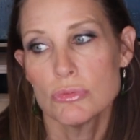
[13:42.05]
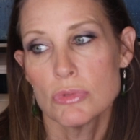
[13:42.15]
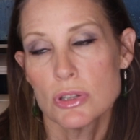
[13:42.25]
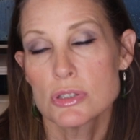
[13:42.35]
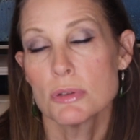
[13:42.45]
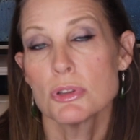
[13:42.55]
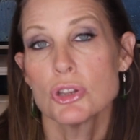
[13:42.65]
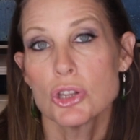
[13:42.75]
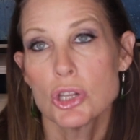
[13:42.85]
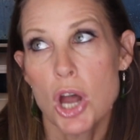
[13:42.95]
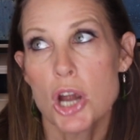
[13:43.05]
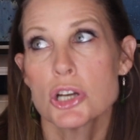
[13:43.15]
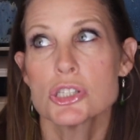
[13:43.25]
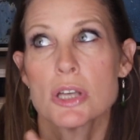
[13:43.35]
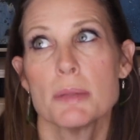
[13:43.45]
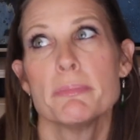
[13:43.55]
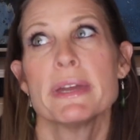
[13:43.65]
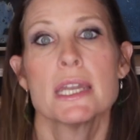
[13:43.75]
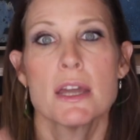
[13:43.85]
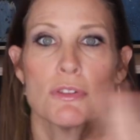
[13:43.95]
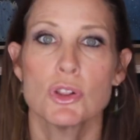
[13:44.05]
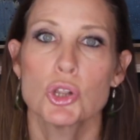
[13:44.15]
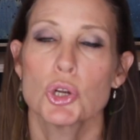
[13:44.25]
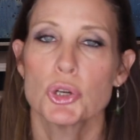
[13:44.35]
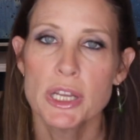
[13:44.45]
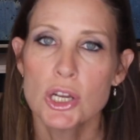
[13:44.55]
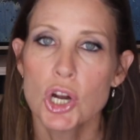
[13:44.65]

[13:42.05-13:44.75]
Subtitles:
there's a big enough learning